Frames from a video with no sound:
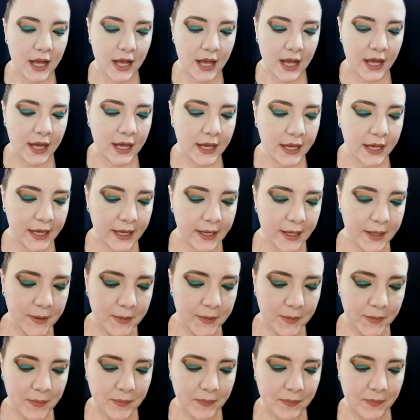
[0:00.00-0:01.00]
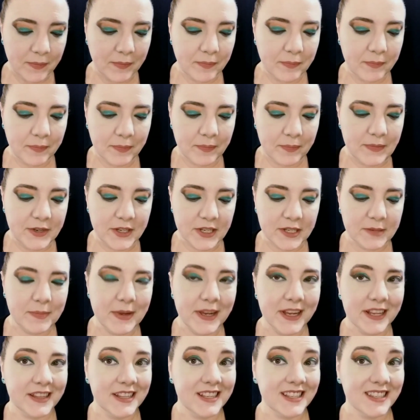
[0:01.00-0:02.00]
I just
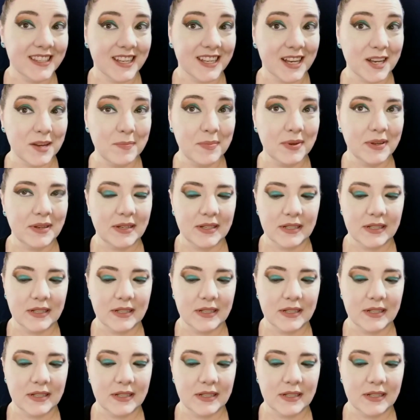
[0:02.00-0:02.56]
picked this up.